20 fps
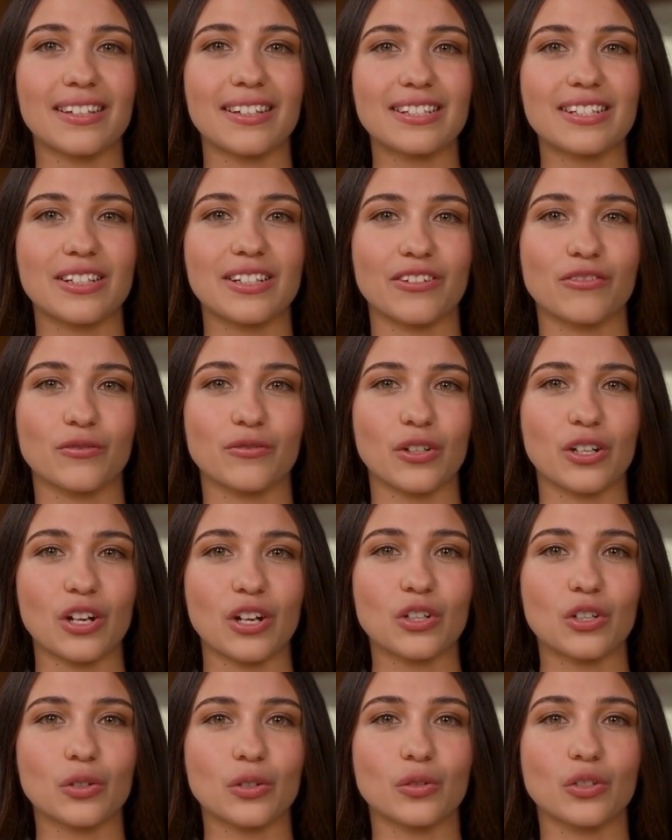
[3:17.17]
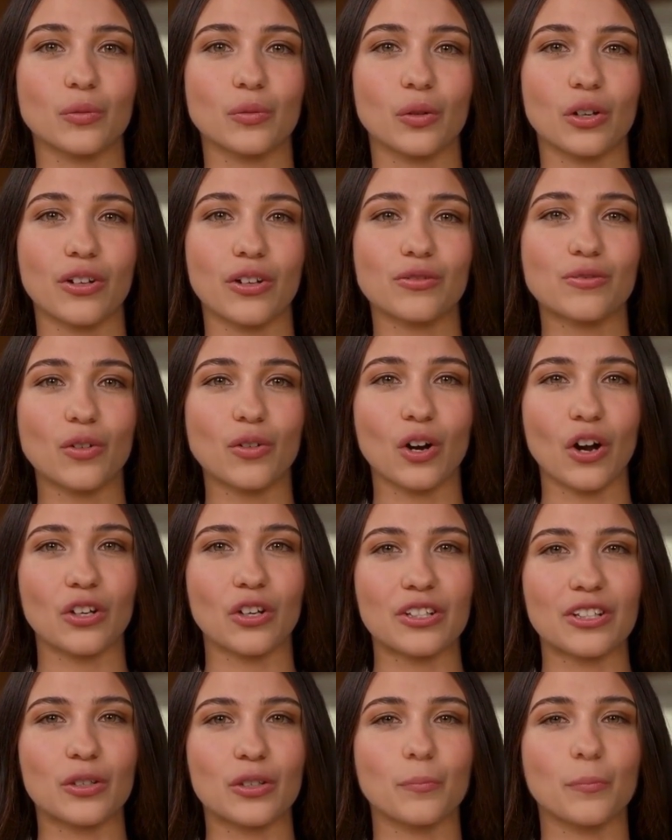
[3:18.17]
This can feel unusual at
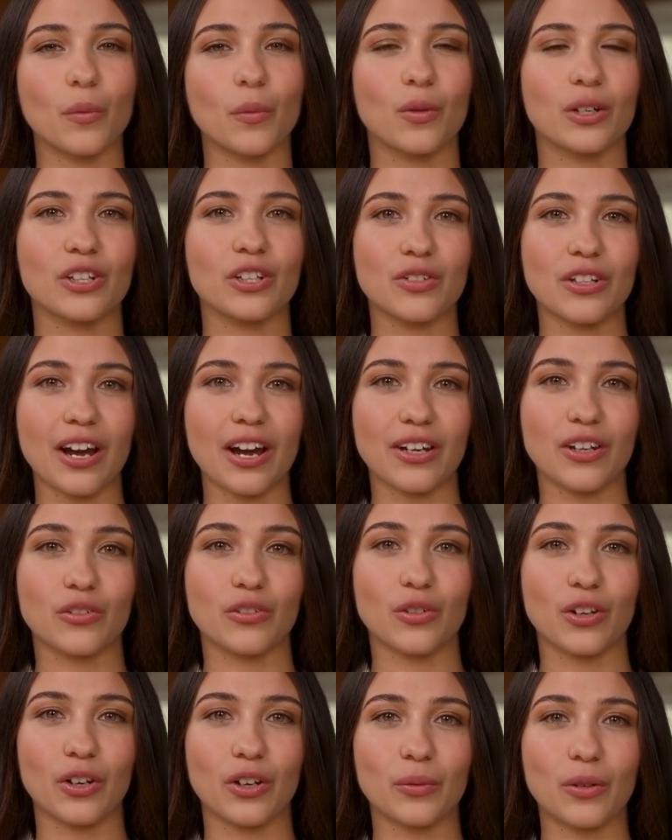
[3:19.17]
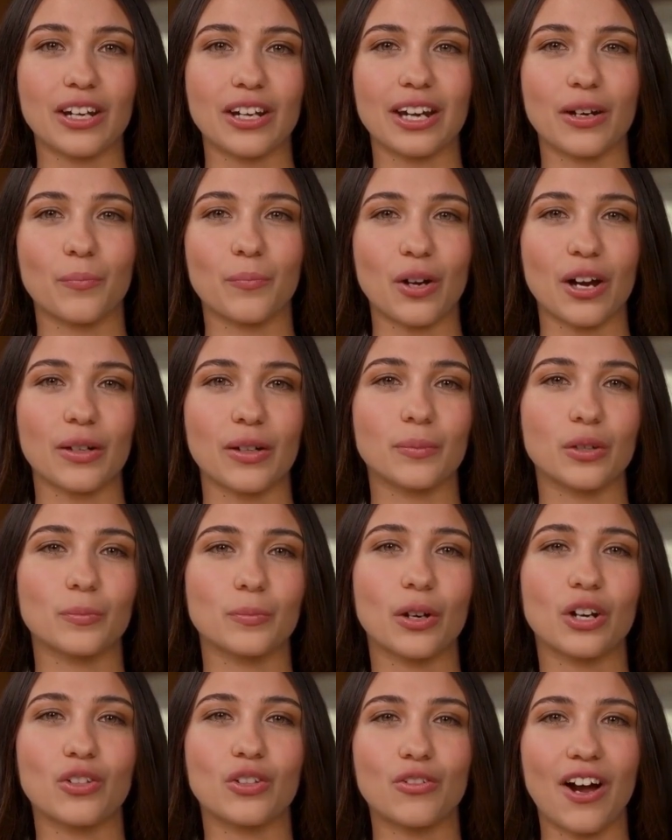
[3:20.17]
first, but once you get used to it, it
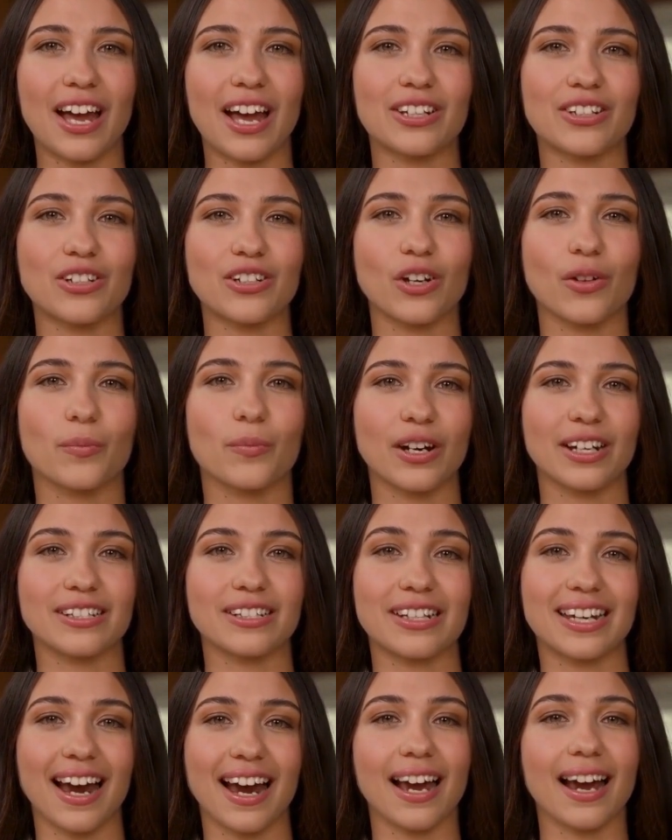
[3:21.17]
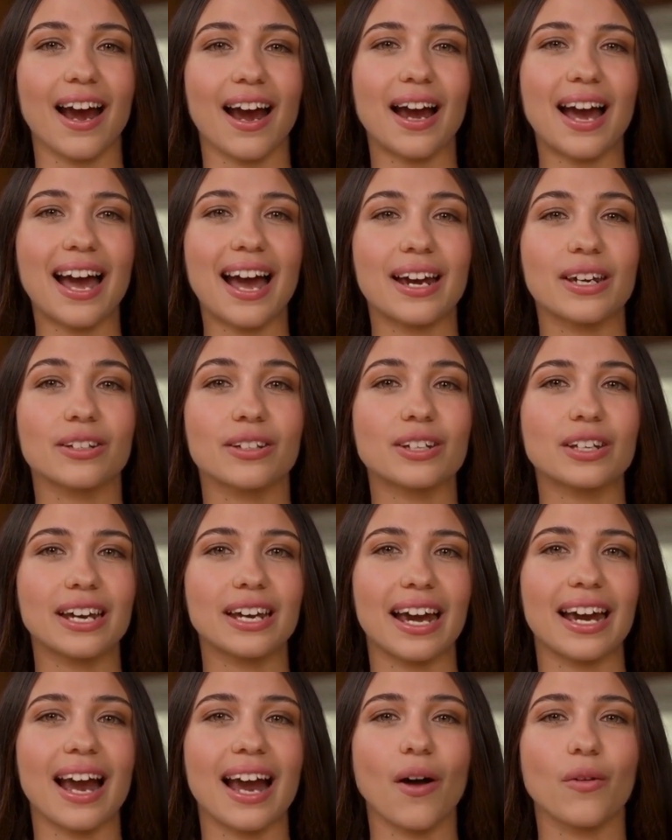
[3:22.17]
becomes much faster because the AI handles
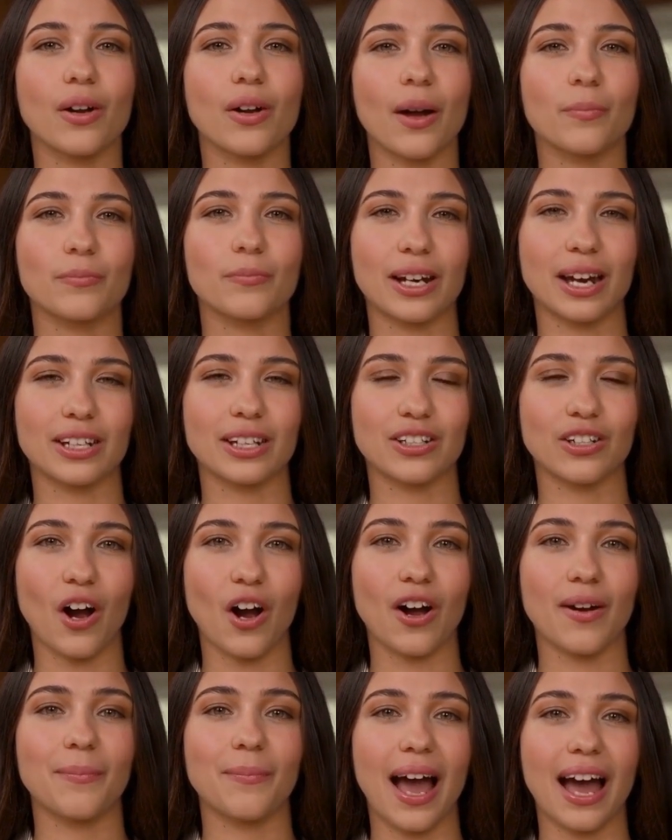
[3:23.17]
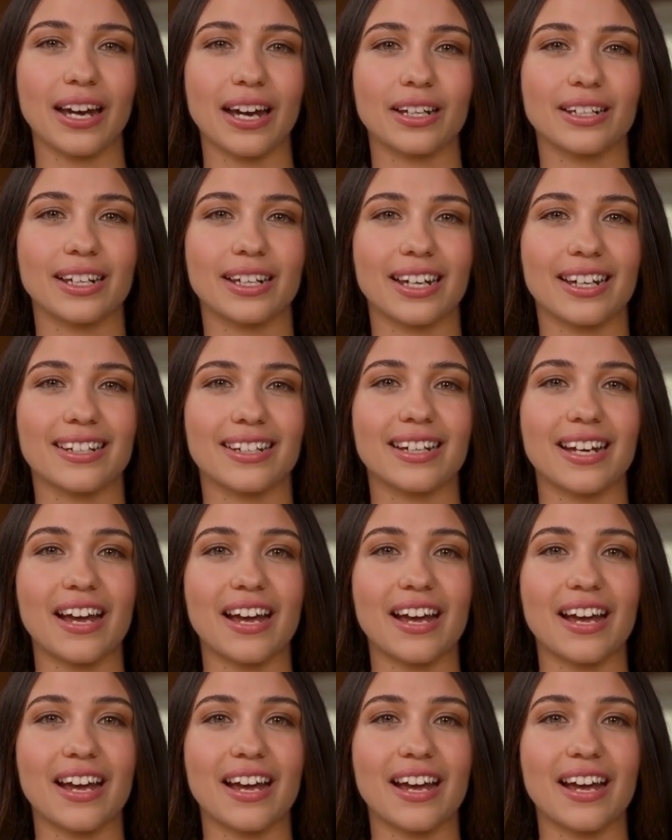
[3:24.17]
layout updates automatically.